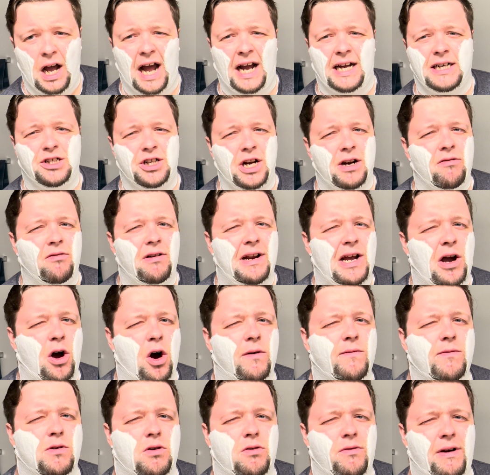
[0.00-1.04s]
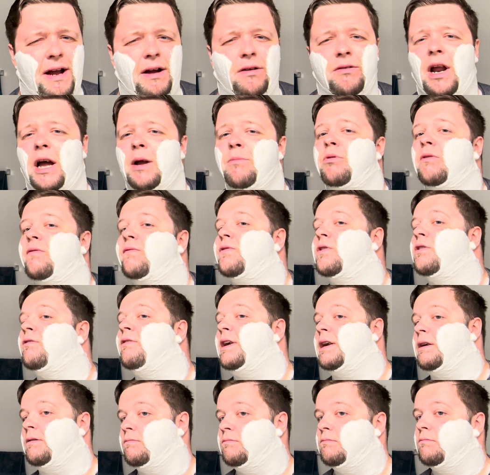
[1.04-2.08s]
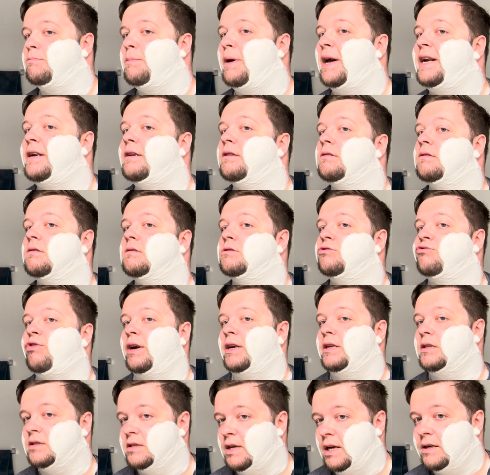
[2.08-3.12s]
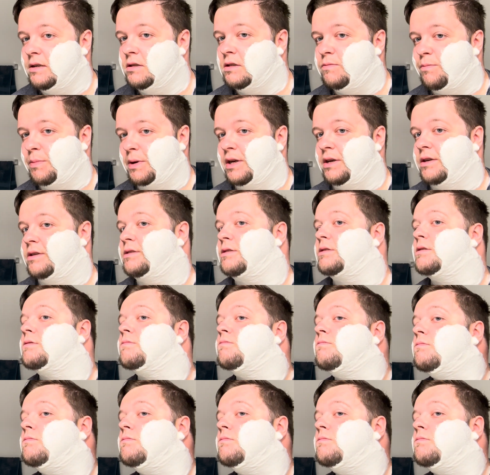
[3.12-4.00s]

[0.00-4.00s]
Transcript: generally hover around like preferring mid-strength scents because